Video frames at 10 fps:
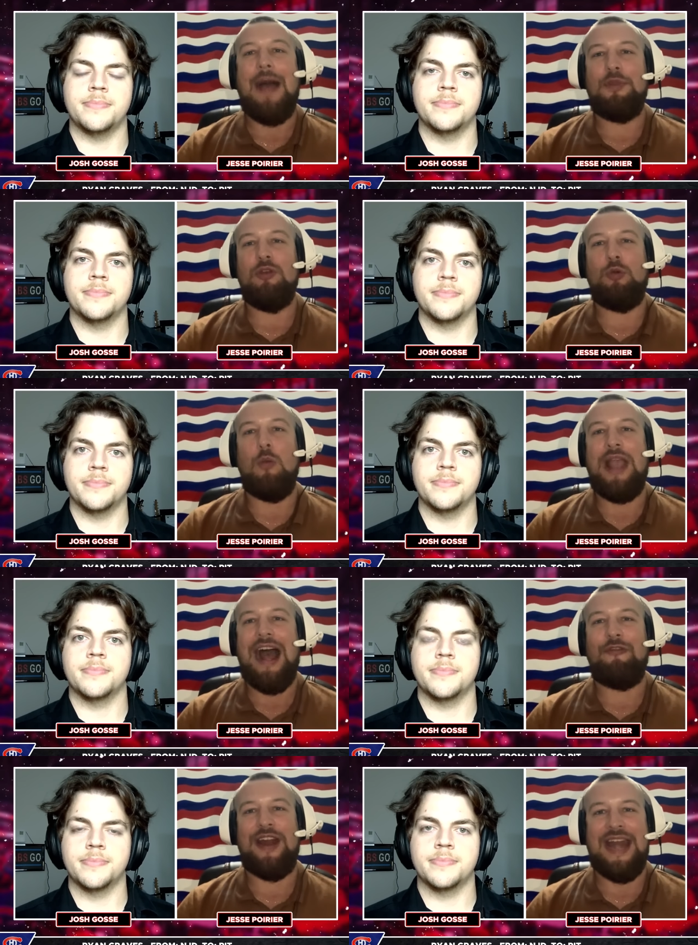Speaker 1: happy with what we
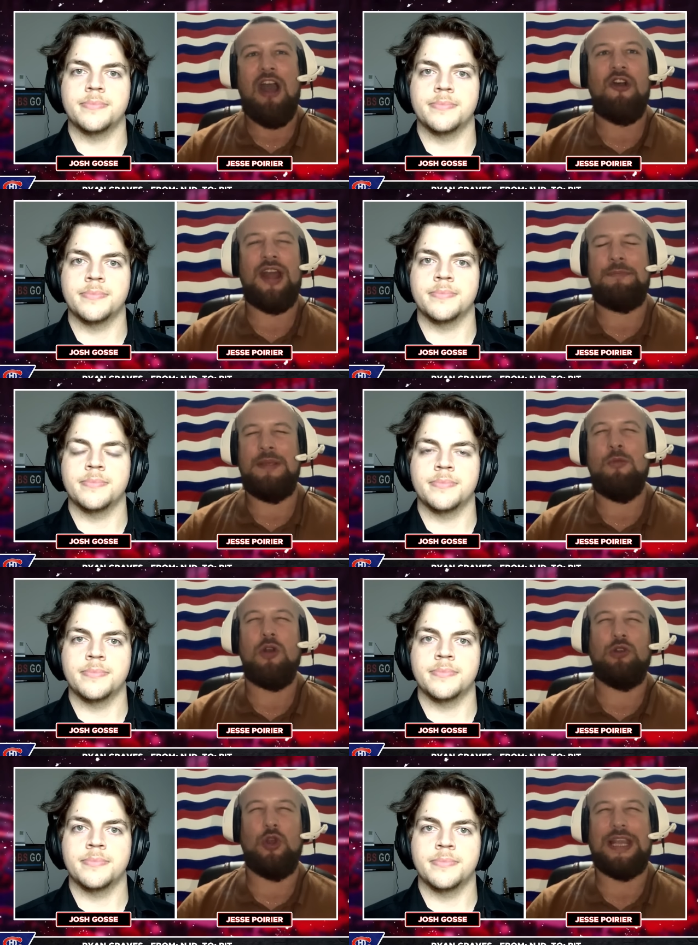have right now, and I'd be
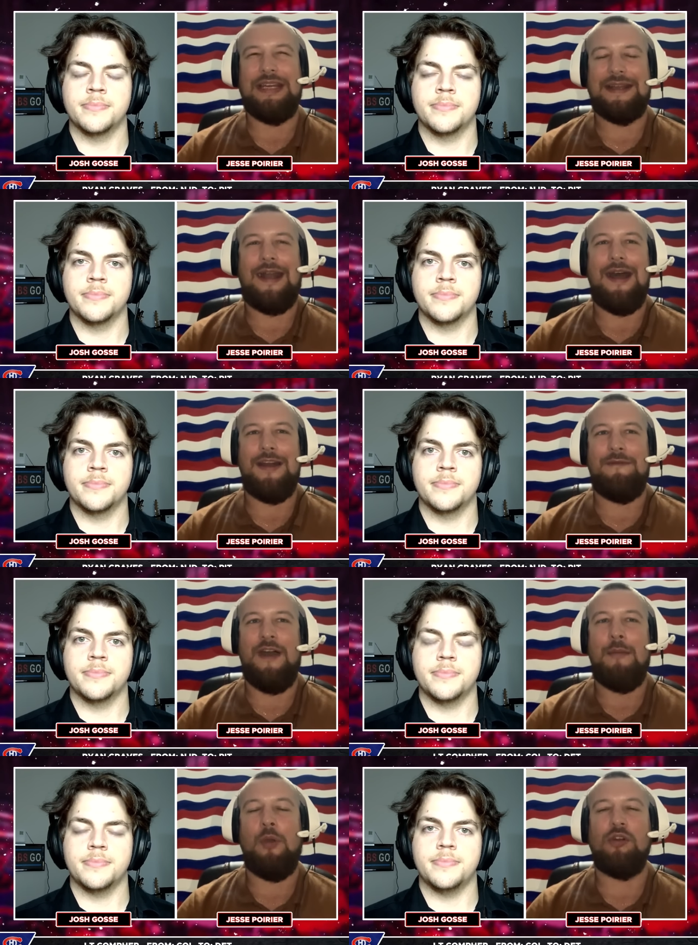more looking to kind
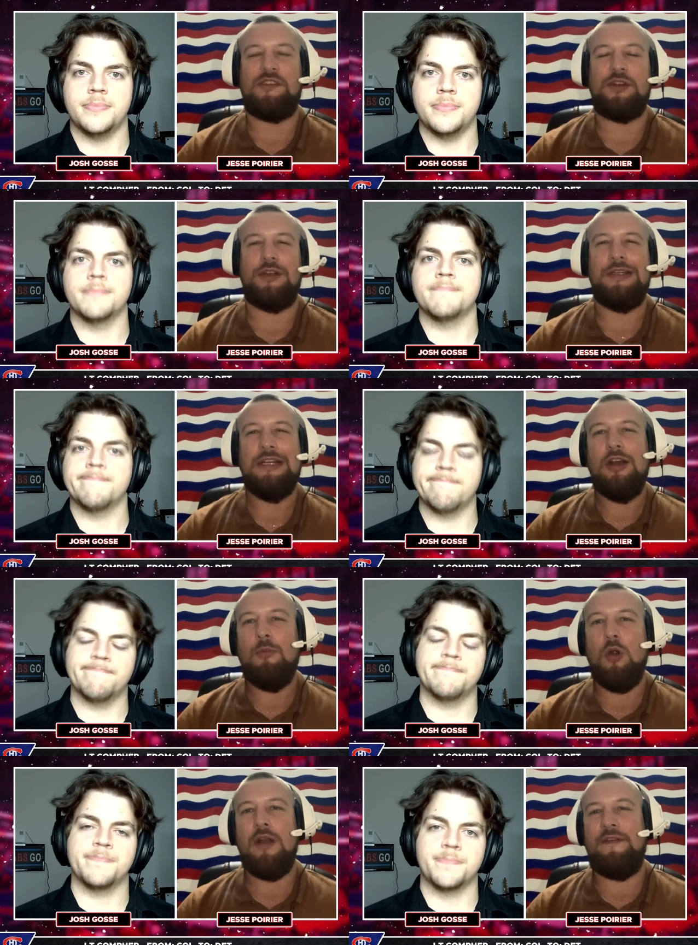of uh, bolster
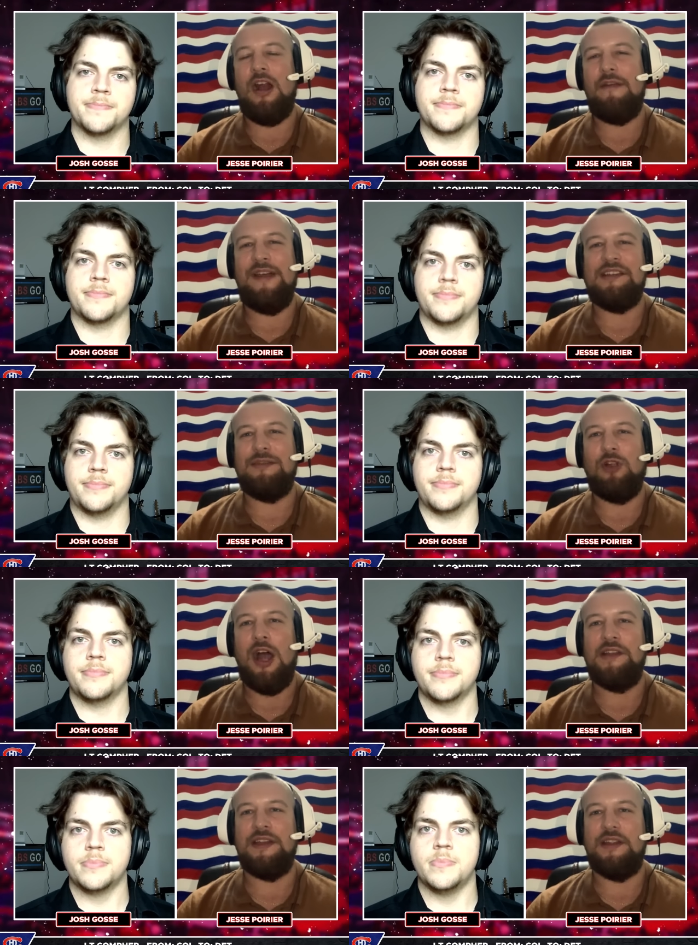more of our offensive
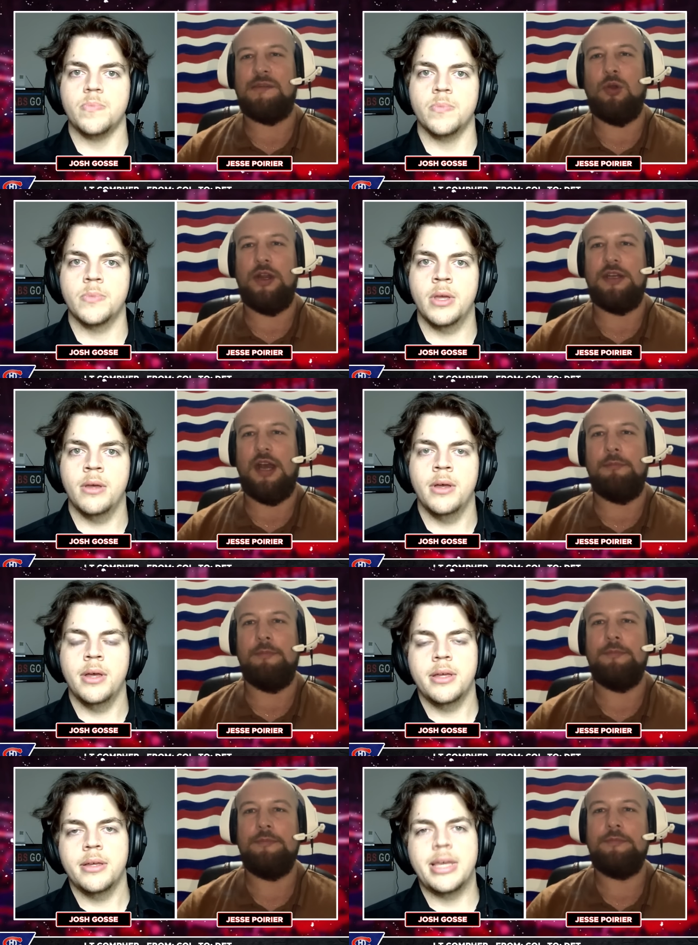lines at this point in time.
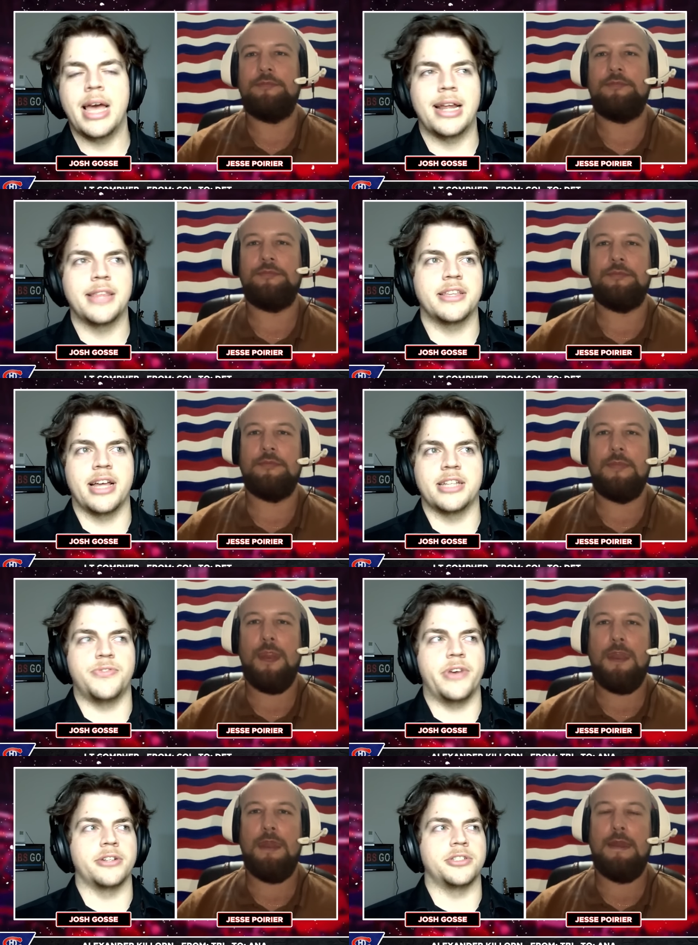
Speaker 2: Yeah, and I think that's
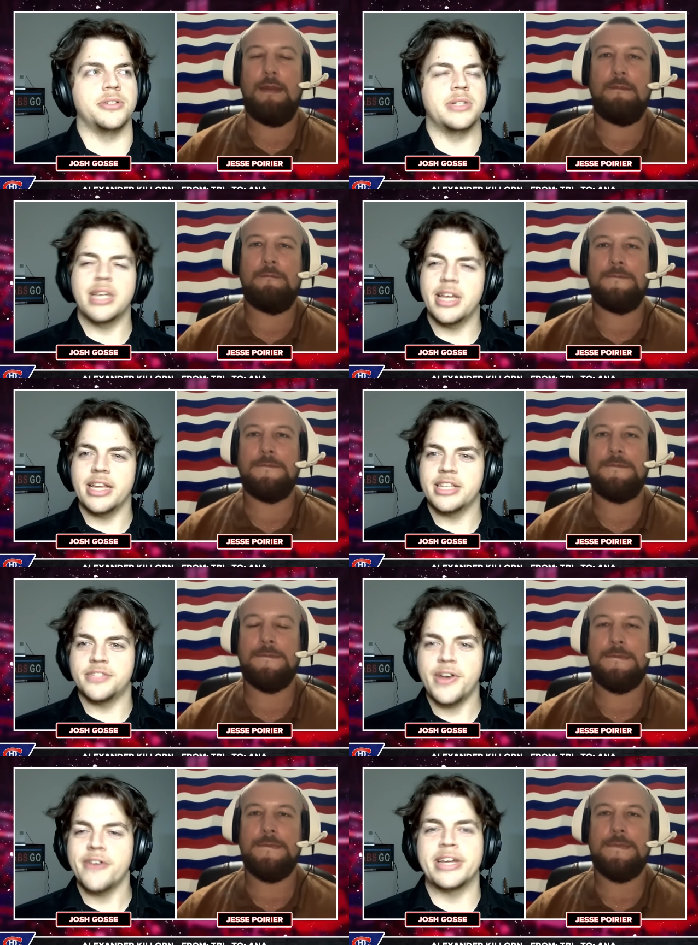fair too. It, it's
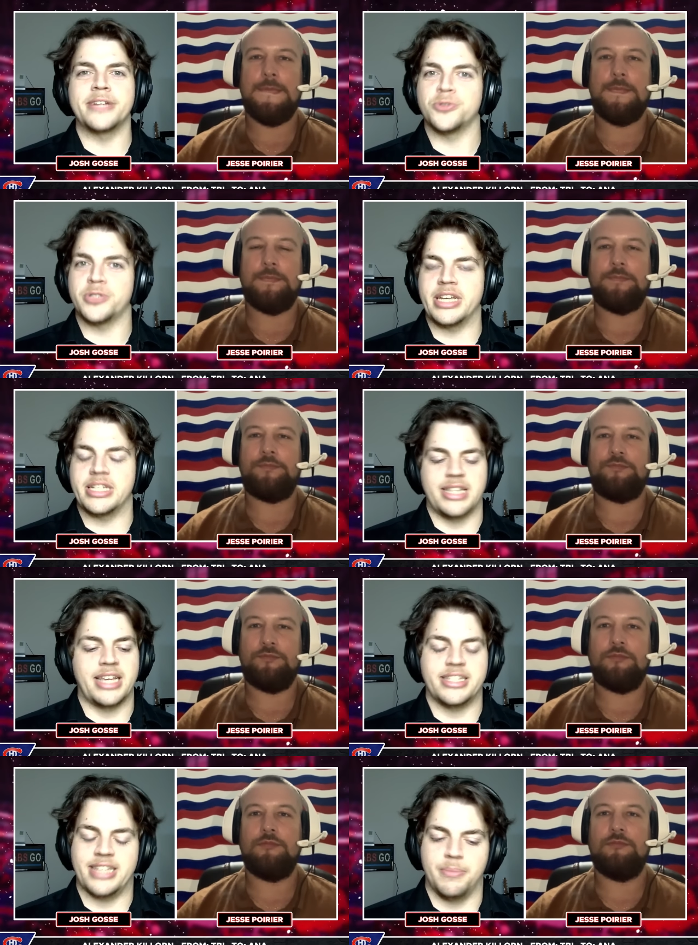very interesting because, like you
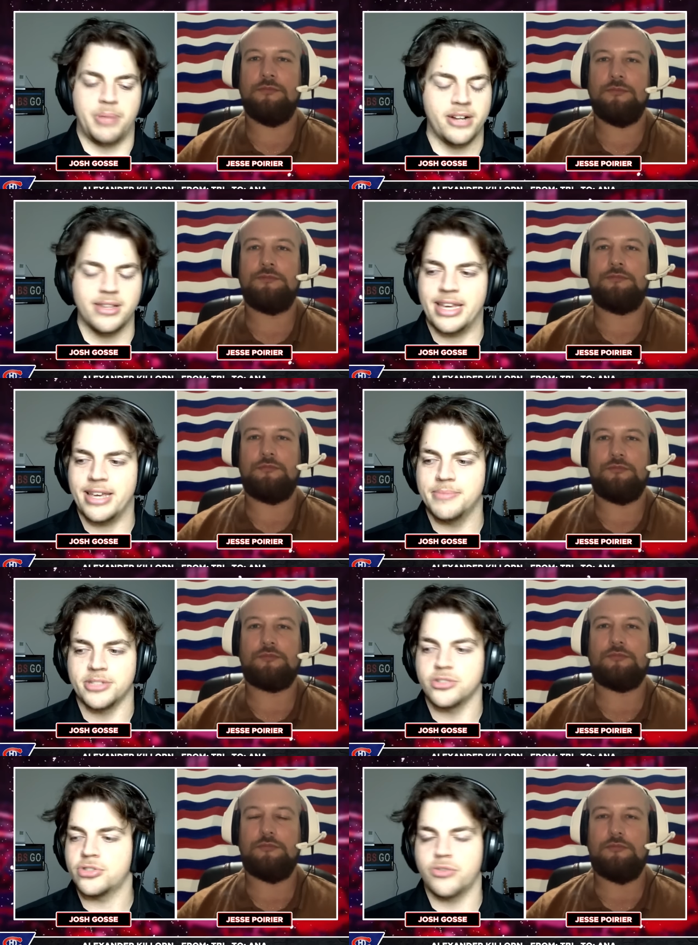said, a player like him doesn't
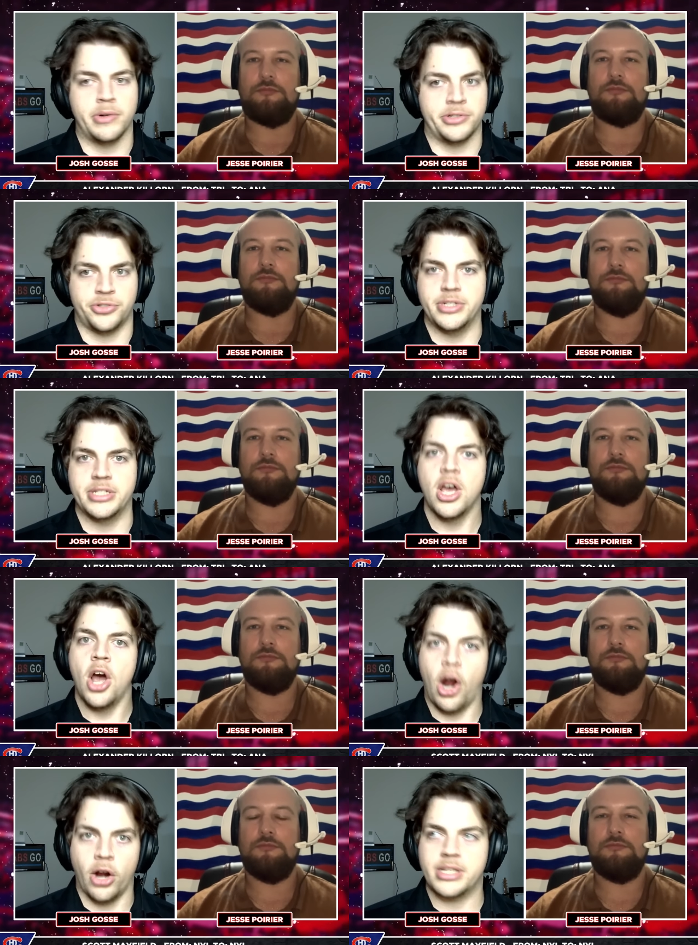just grow on trees.
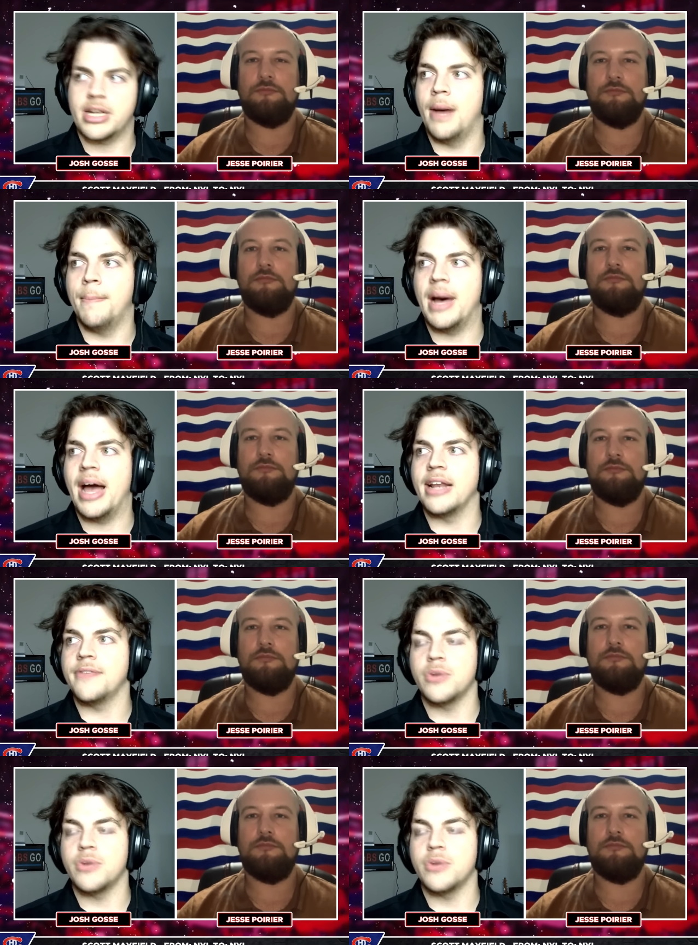Hard to come by, and if you